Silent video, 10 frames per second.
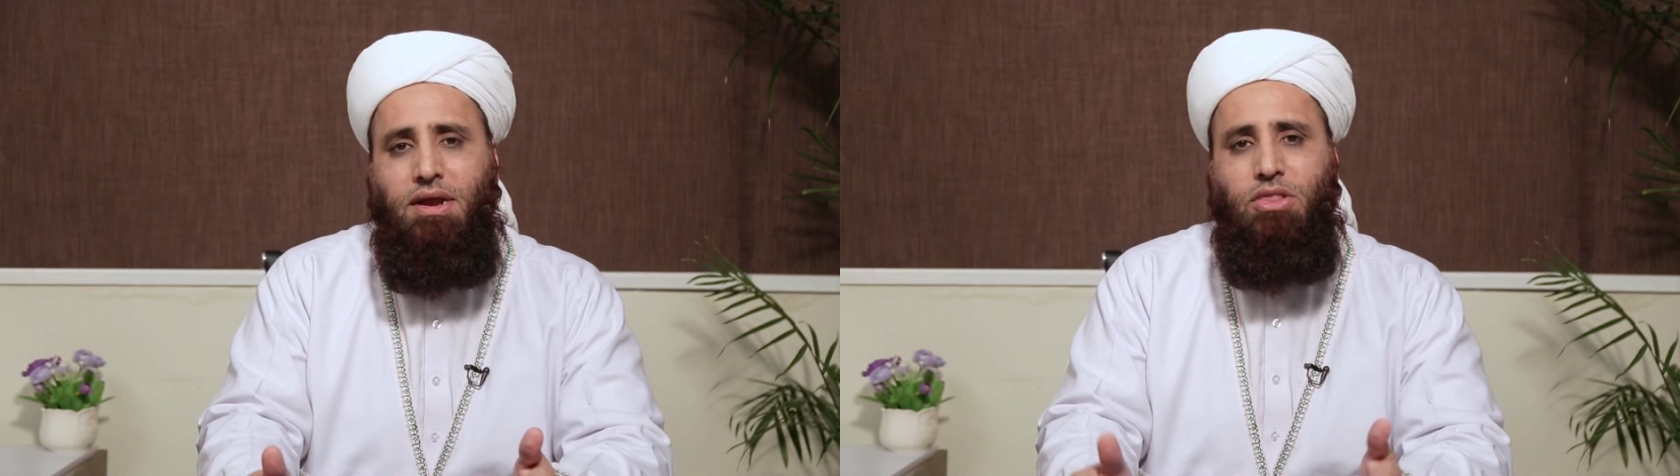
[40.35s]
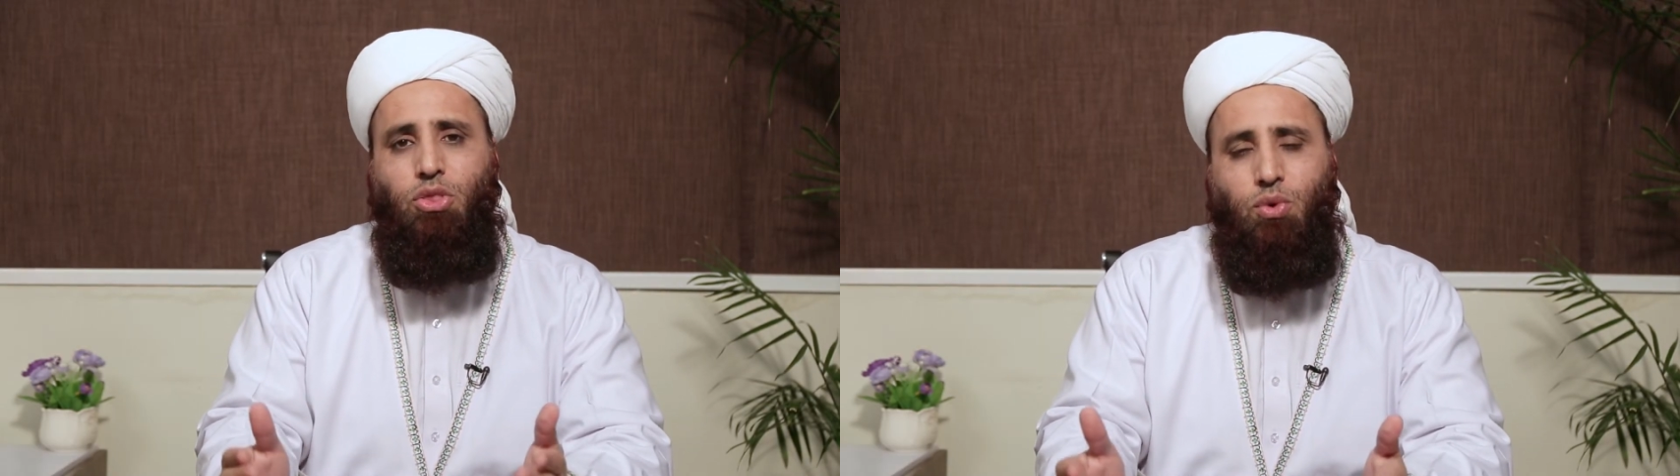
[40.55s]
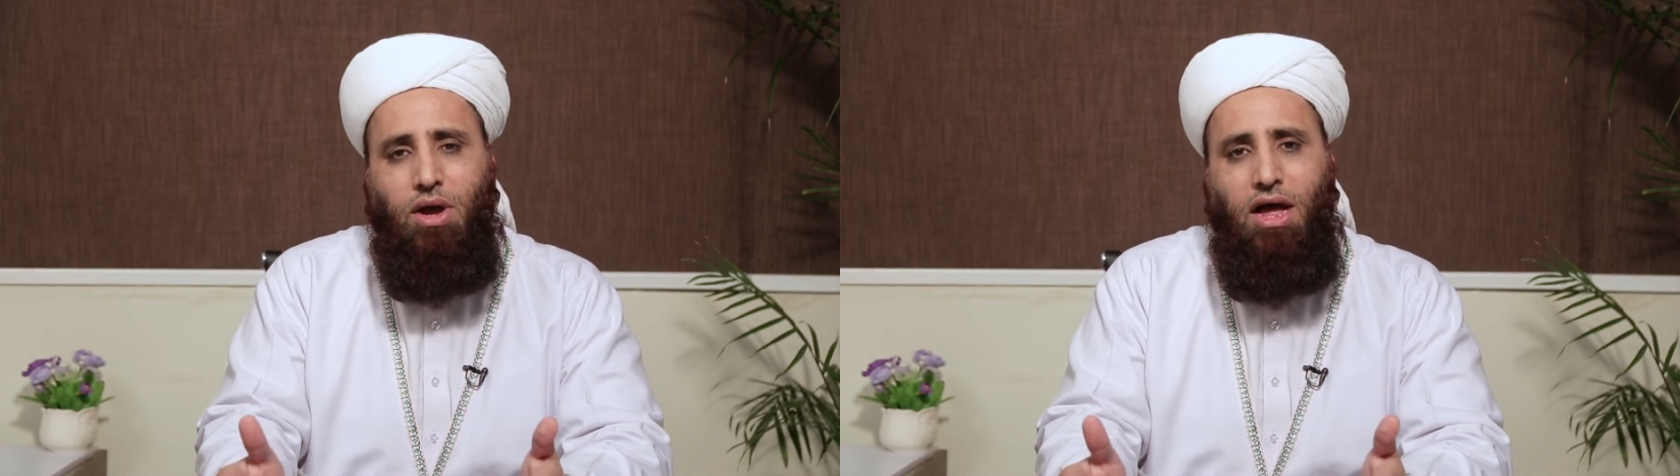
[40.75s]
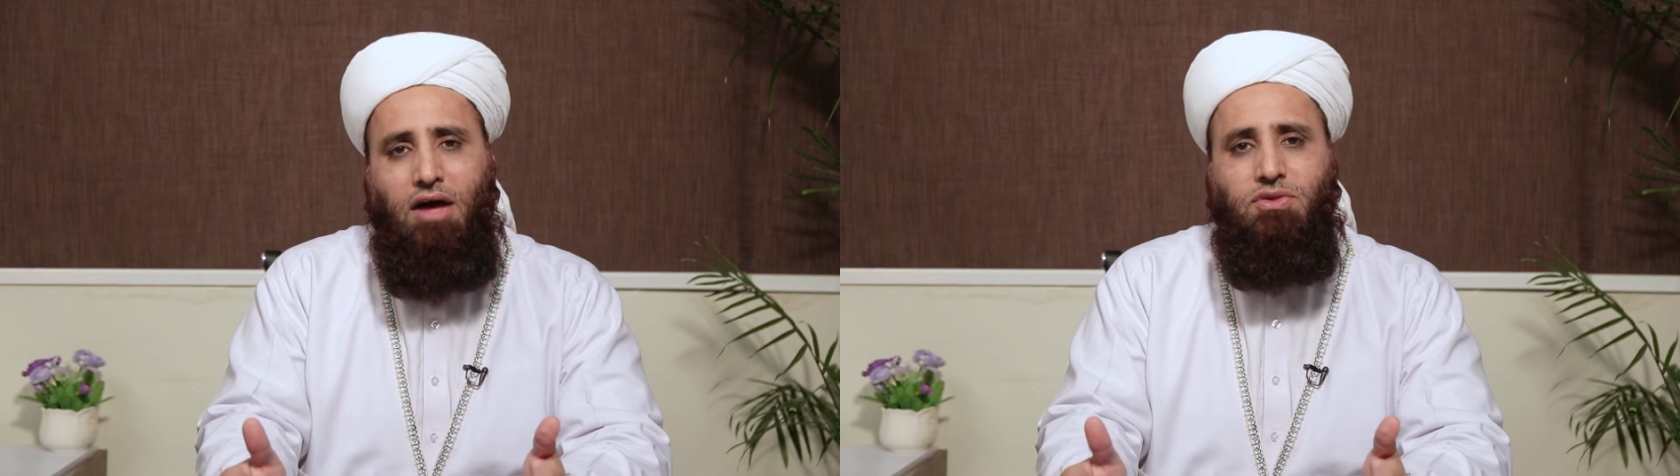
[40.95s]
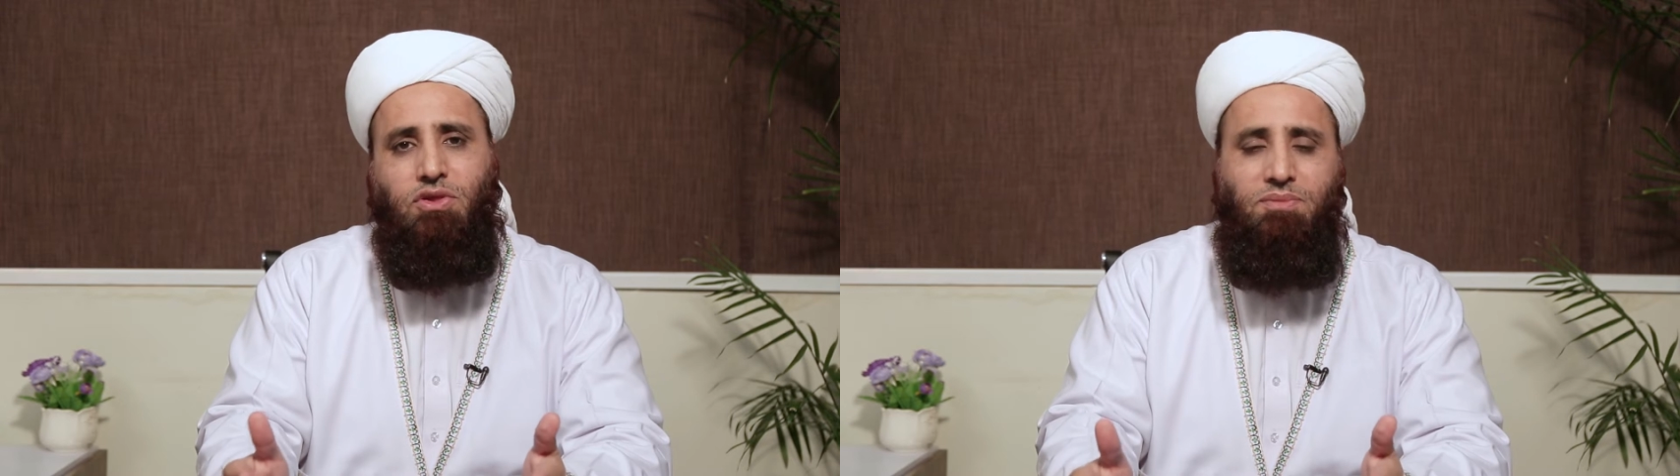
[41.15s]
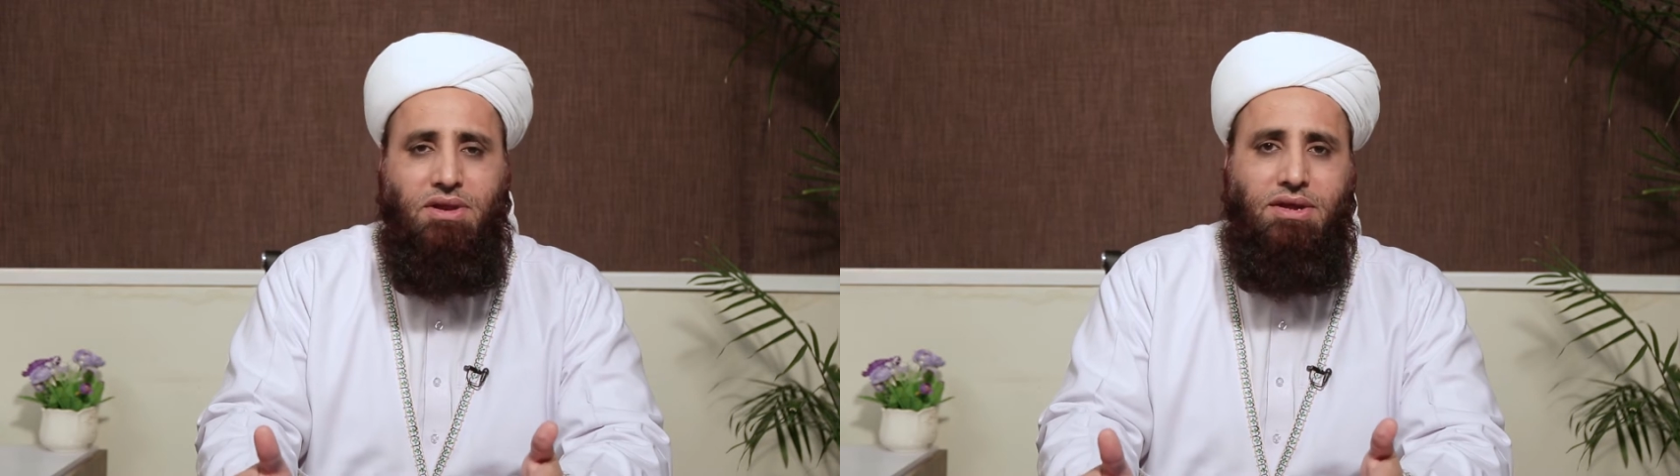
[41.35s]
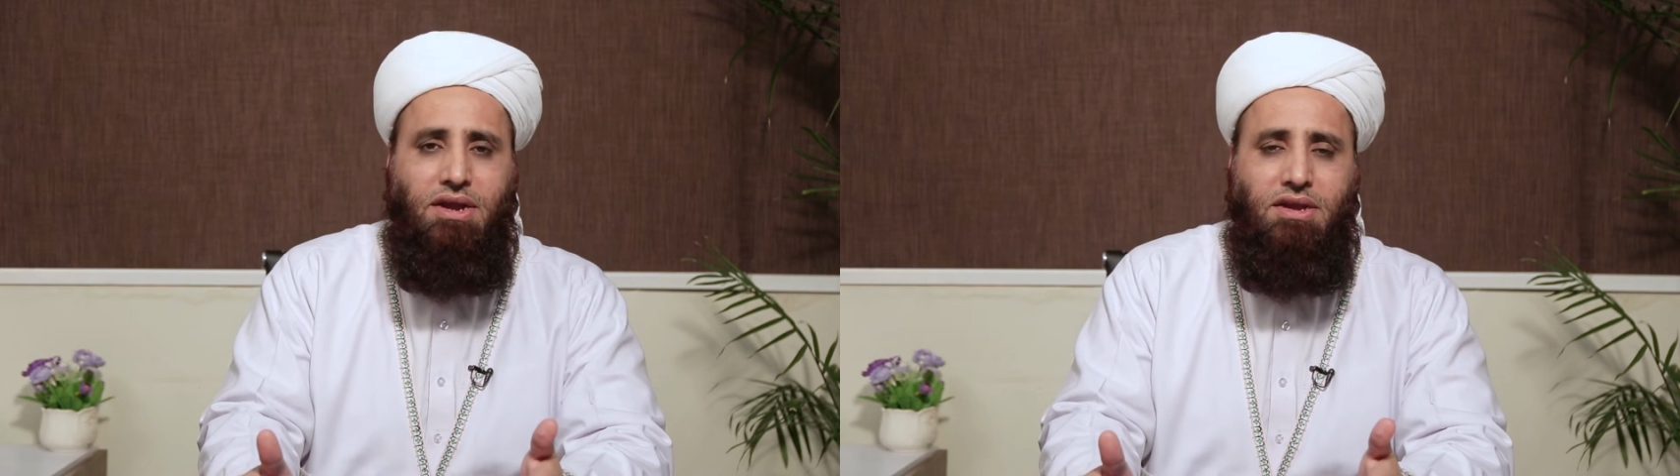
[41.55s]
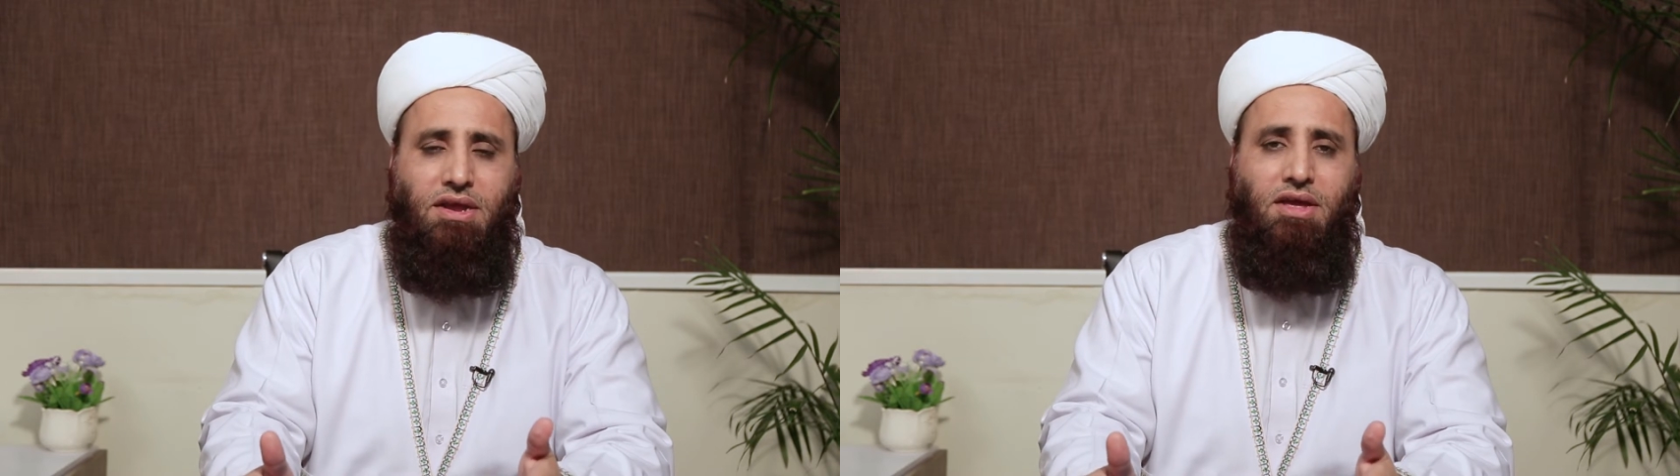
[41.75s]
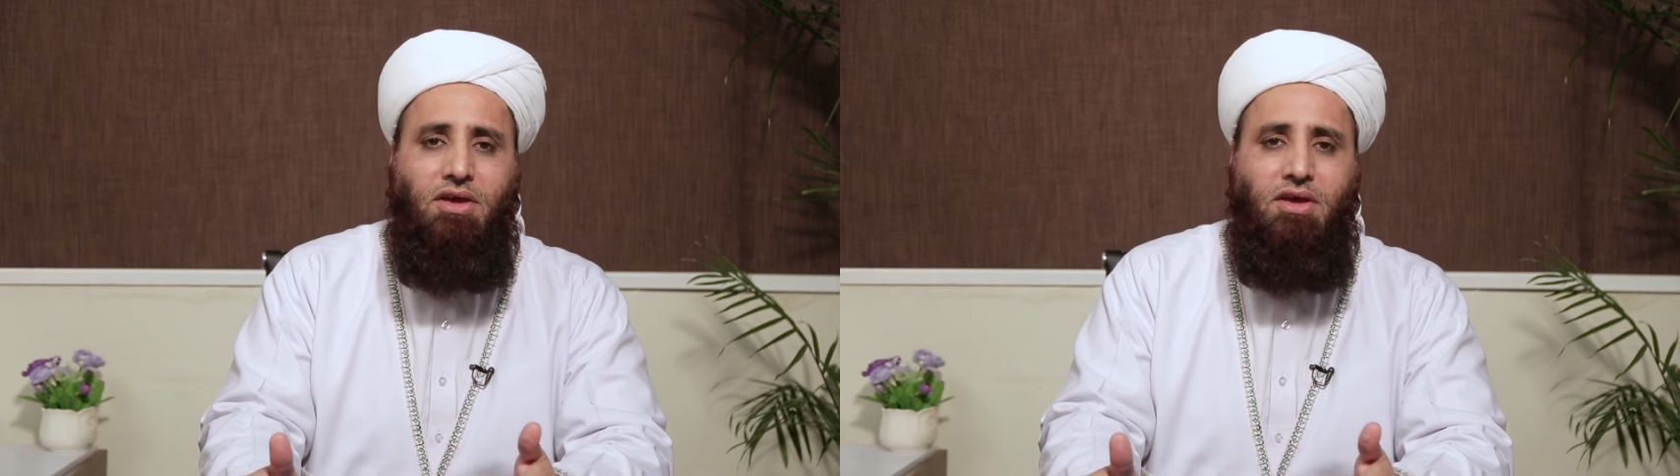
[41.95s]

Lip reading: and dua of supplicant